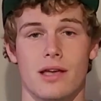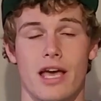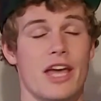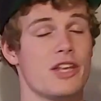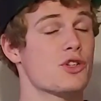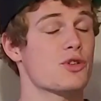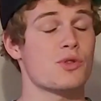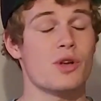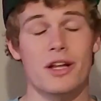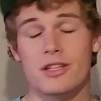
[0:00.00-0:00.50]

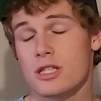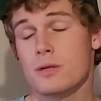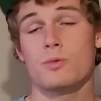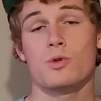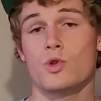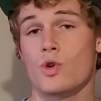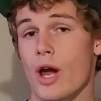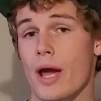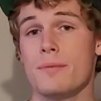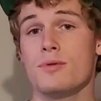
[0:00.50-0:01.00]
and you're not
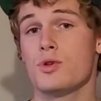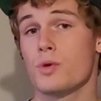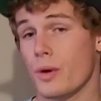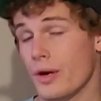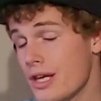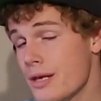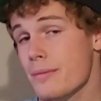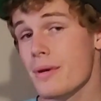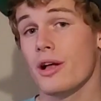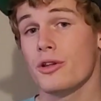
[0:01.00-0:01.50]
subscribed to our
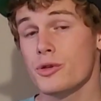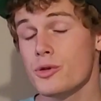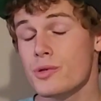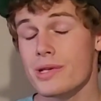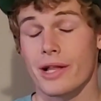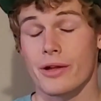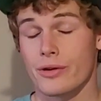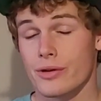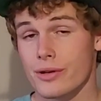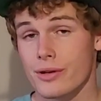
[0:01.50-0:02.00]
email
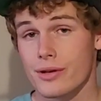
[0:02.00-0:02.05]
newsletter,